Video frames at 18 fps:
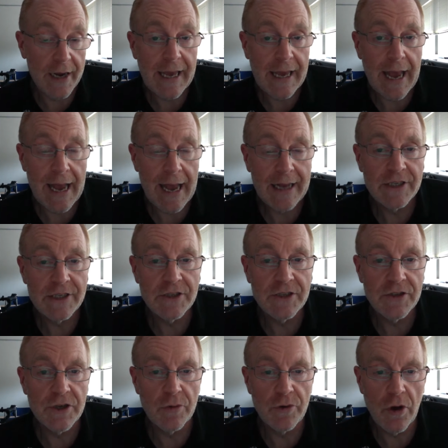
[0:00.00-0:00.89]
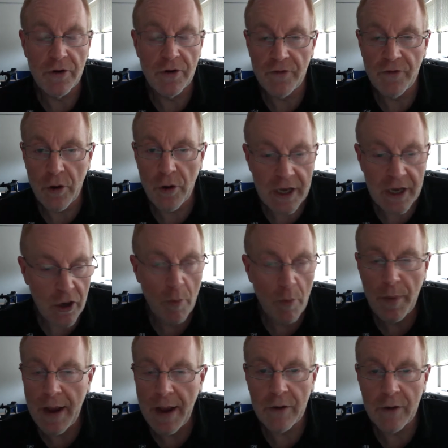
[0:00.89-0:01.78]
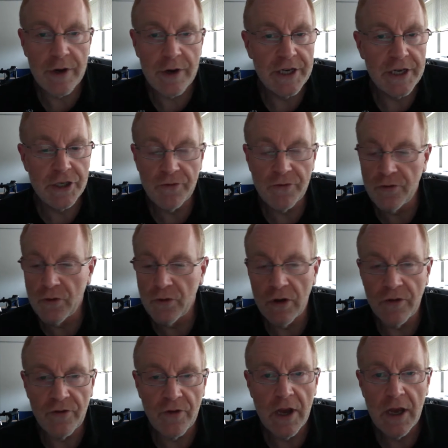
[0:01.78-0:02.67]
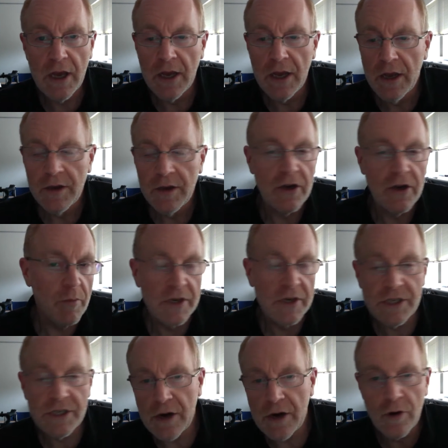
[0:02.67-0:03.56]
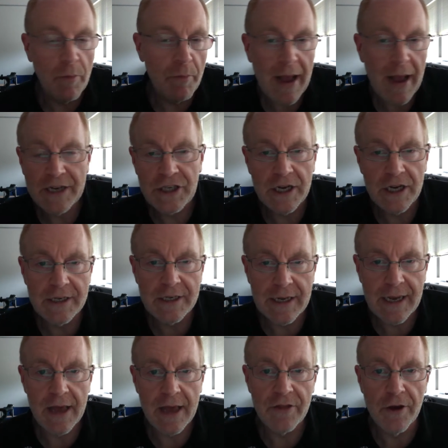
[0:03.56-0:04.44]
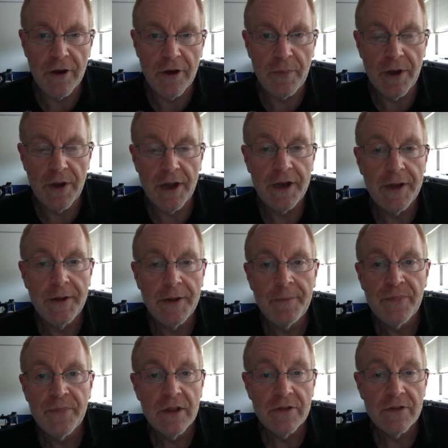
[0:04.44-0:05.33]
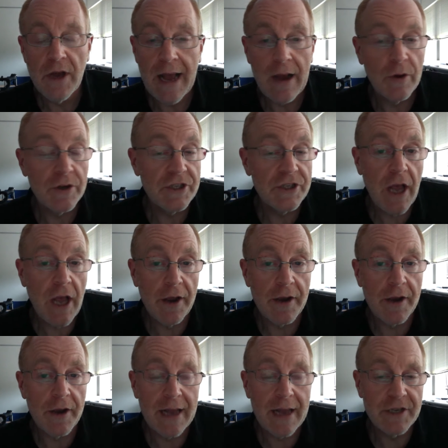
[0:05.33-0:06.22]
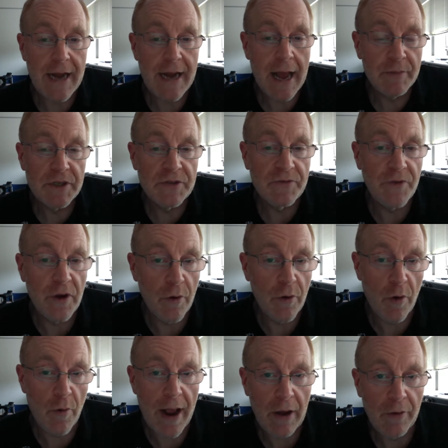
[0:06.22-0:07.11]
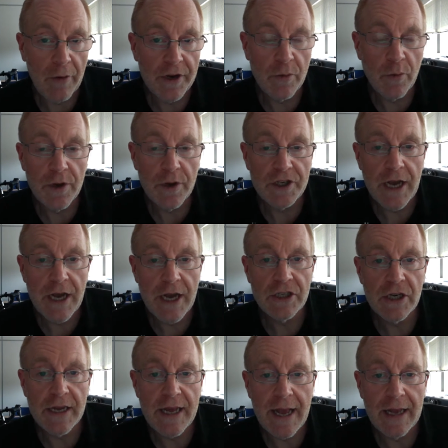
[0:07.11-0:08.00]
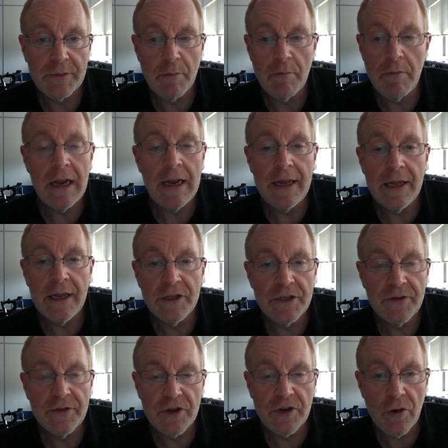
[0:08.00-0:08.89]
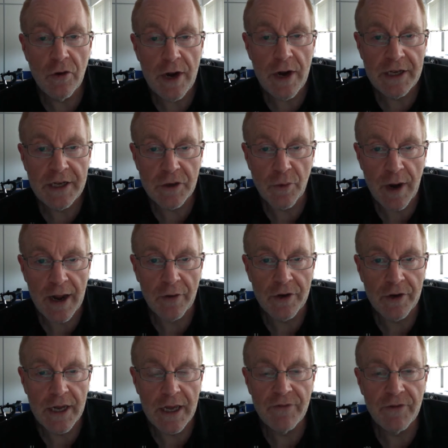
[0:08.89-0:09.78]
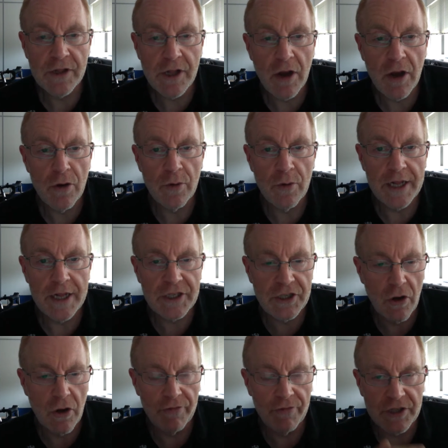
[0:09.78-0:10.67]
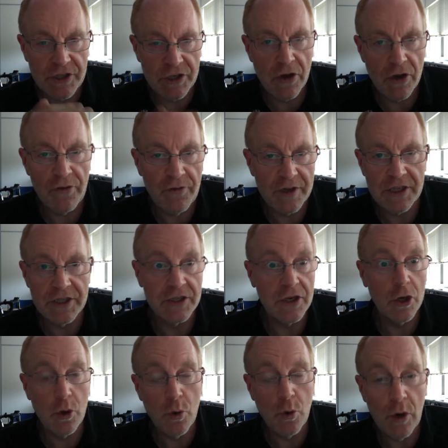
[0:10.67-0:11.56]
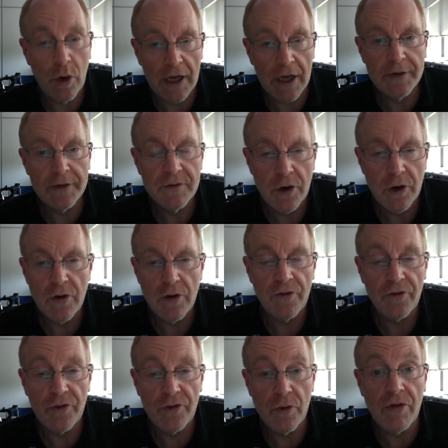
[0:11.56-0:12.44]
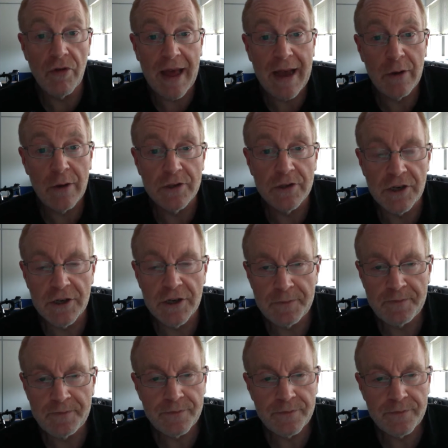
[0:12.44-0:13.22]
gas, so not a very compact region full of you know, material bashing together, but our sun has an atmosphere around it which actually has millions of degrees around it even though it's not the surface is cooler than a few thousand